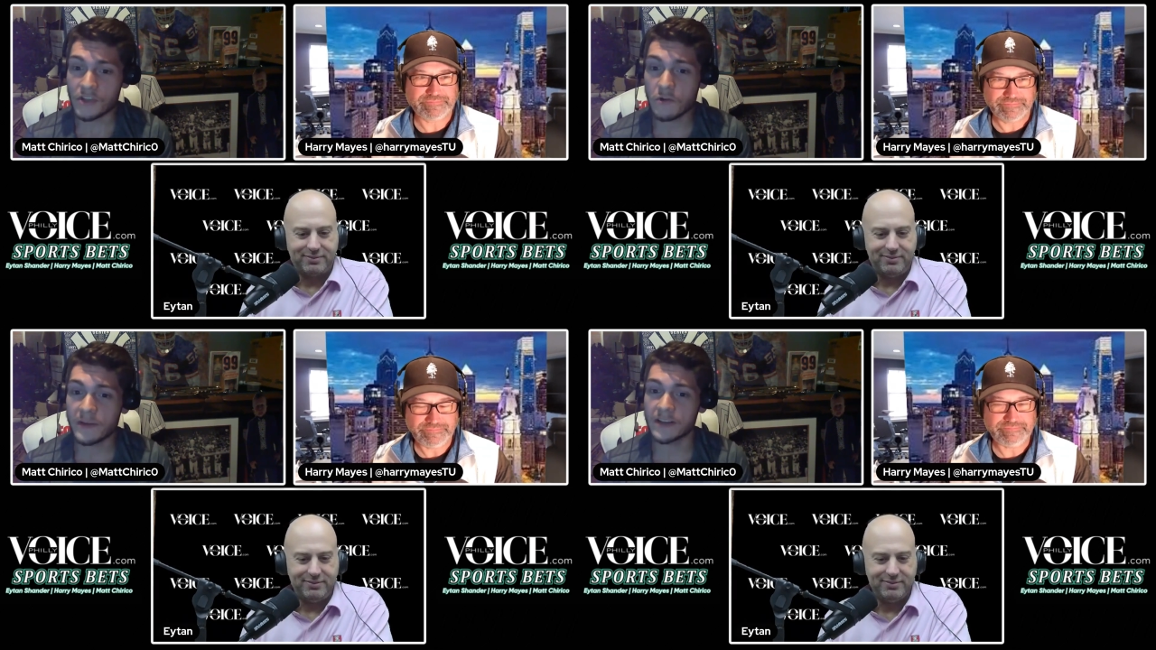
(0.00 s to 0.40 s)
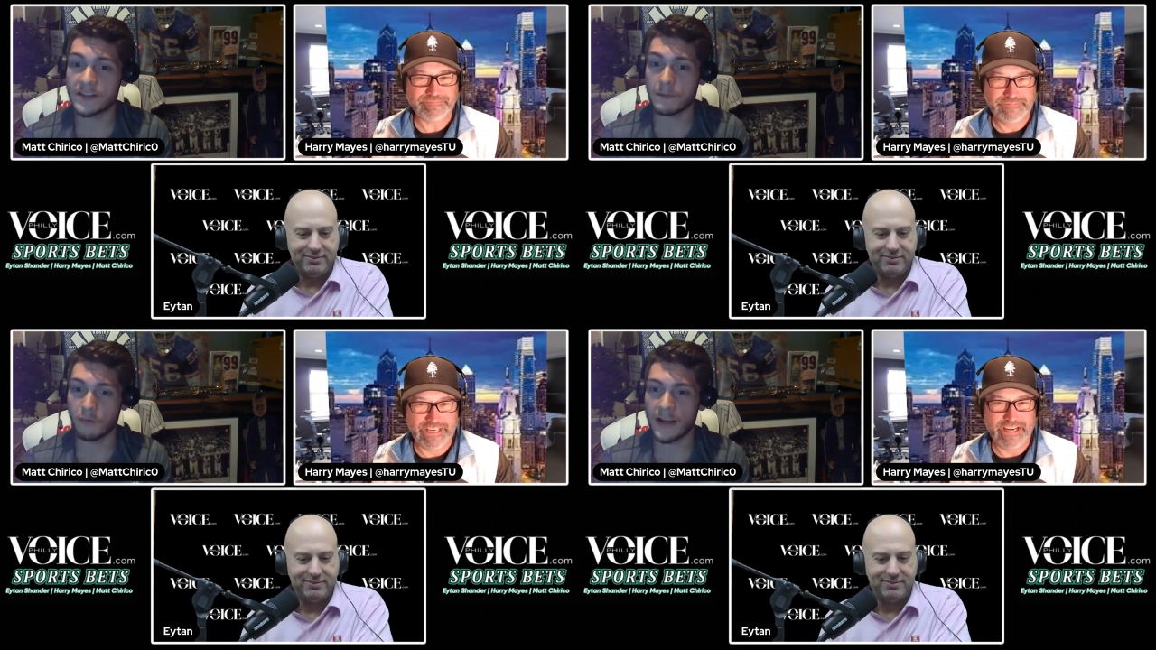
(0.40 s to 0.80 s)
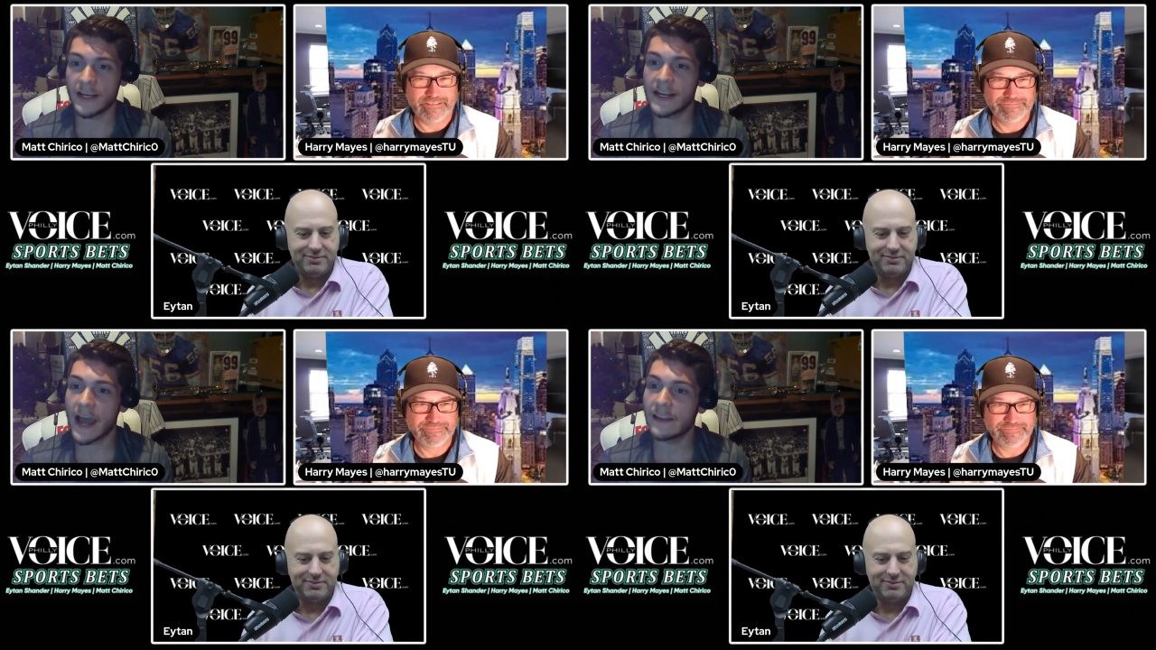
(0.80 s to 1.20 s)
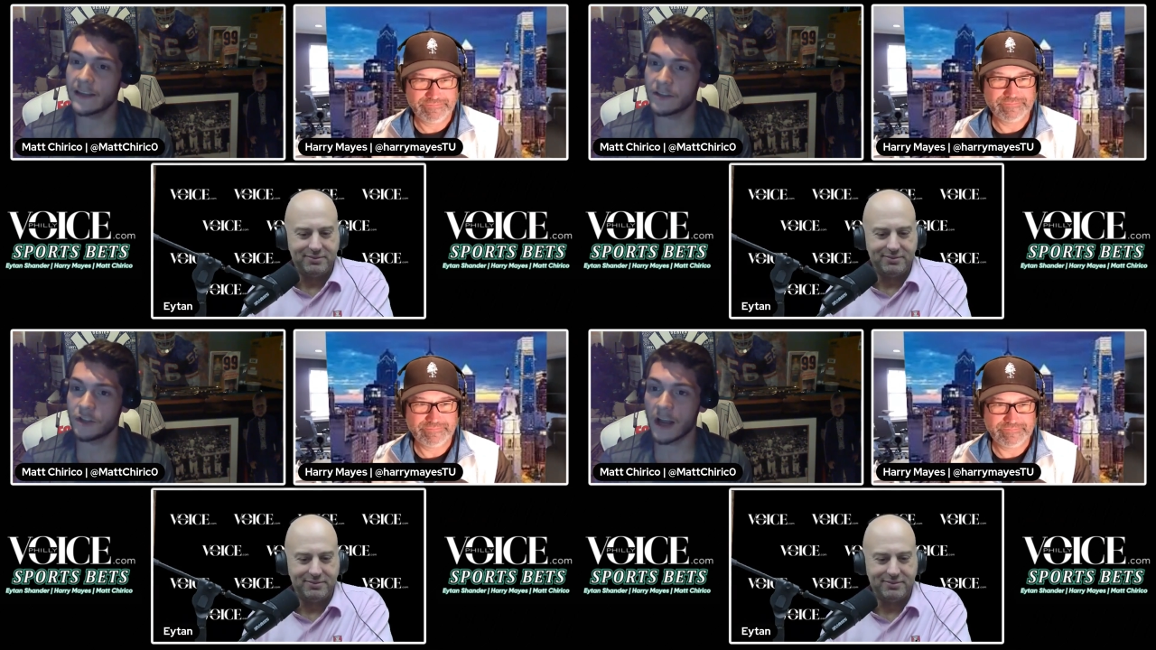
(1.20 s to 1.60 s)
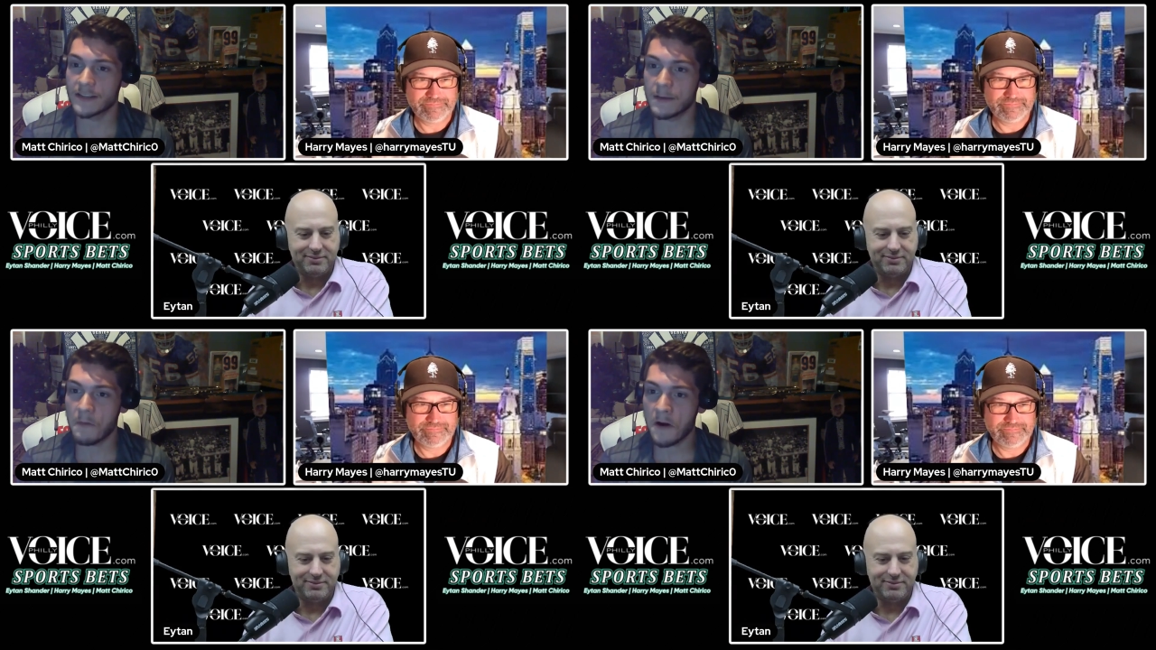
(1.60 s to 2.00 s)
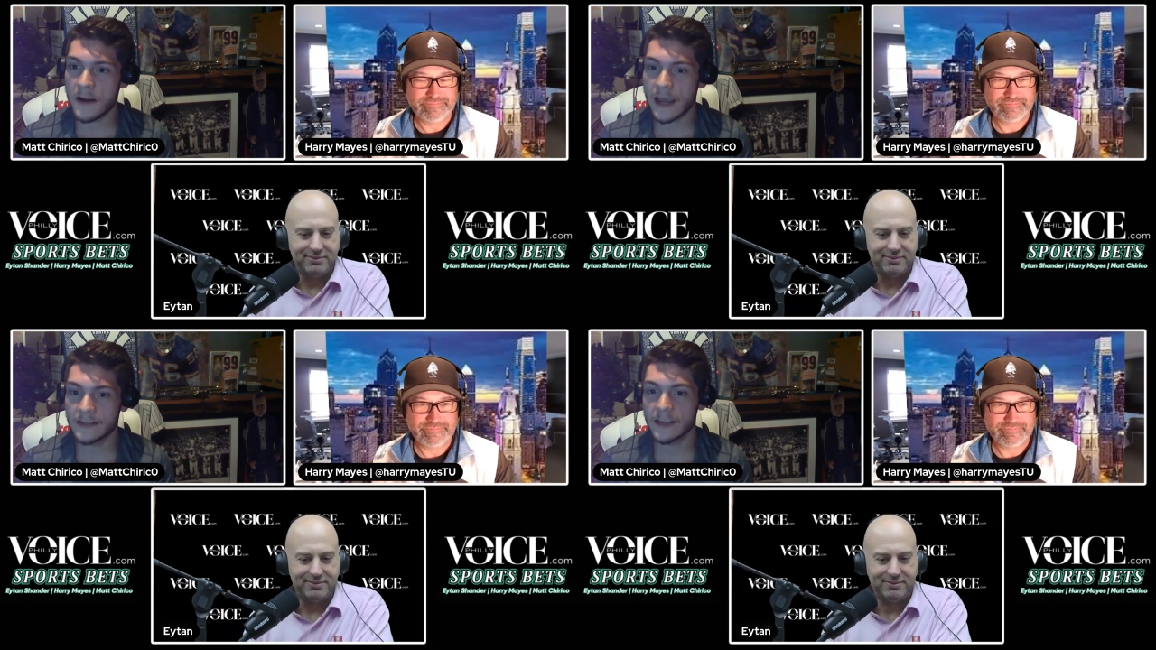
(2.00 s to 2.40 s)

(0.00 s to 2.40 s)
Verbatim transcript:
Speaker 1: too, because they yeah. bring in a guy like DeJounte Murray and it's